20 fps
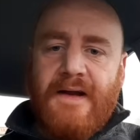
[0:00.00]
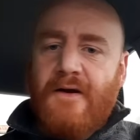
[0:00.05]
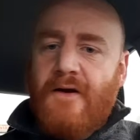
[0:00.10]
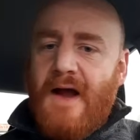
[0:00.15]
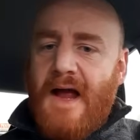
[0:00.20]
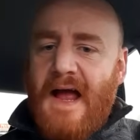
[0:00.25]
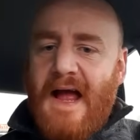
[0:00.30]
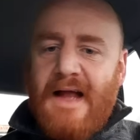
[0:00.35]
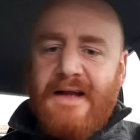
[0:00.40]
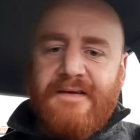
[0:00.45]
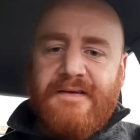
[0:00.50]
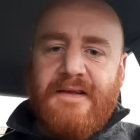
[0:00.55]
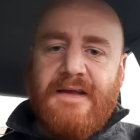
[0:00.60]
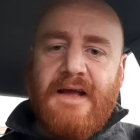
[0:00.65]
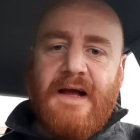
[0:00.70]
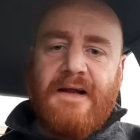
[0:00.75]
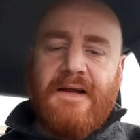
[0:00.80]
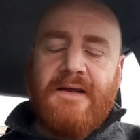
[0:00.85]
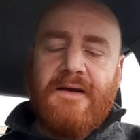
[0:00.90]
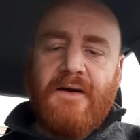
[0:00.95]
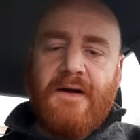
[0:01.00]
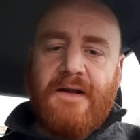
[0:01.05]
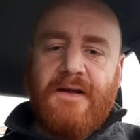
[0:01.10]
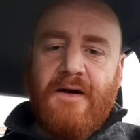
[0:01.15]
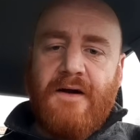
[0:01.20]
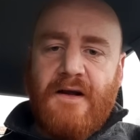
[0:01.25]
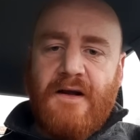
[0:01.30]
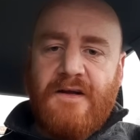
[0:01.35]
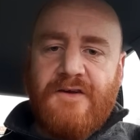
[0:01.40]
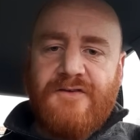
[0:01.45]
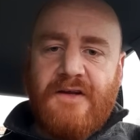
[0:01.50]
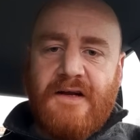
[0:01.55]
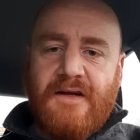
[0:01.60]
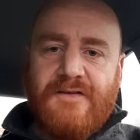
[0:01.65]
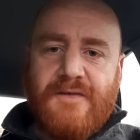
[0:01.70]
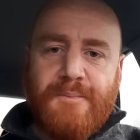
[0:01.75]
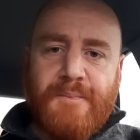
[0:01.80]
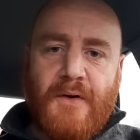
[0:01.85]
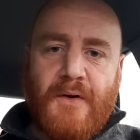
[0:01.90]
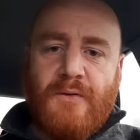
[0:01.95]
and are anti any ideology
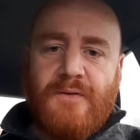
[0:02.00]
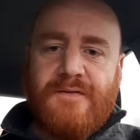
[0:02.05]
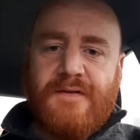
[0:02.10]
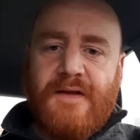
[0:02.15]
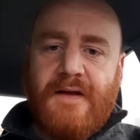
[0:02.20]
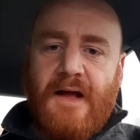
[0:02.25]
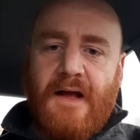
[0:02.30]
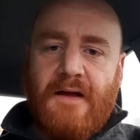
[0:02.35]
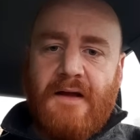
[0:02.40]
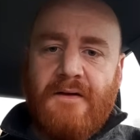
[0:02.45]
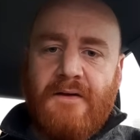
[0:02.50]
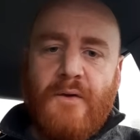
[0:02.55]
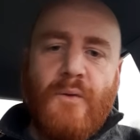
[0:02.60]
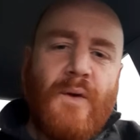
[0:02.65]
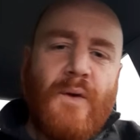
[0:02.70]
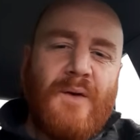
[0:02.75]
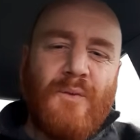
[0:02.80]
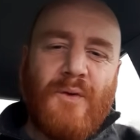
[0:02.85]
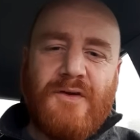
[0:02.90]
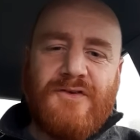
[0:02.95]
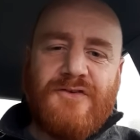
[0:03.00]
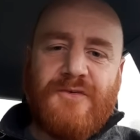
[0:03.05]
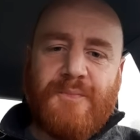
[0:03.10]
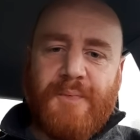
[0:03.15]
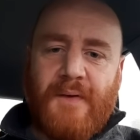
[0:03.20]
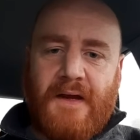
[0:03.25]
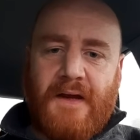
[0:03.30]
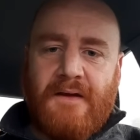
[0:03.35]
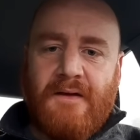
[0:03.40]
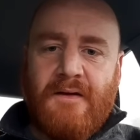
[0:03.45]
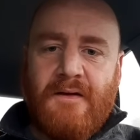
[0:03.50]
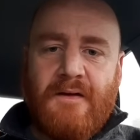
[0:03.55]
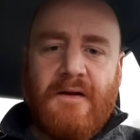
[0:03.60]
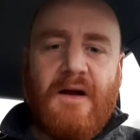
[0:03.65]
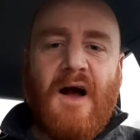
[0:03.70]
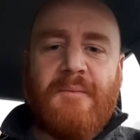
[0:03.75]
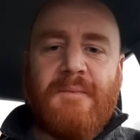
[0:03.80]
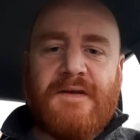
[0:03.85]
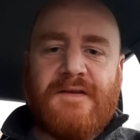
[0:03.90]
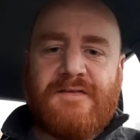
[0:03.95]
that's opposed to that. Why wouldn't you be?
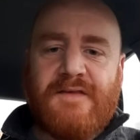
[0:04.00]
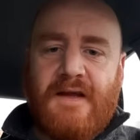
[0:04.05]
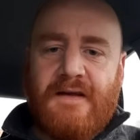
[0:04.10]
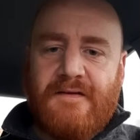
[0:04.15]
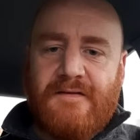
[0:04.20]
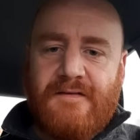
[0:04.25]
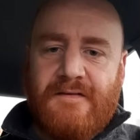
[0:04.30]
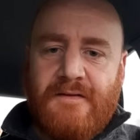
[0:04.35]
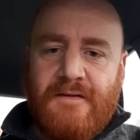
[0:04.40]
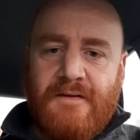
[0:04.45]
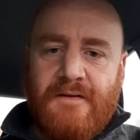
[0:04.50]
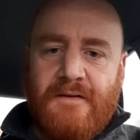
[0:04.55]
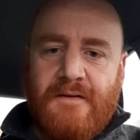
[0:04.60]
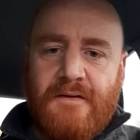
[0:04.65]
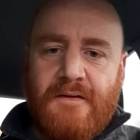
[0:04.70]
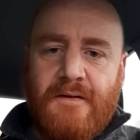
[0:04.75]
Common sense.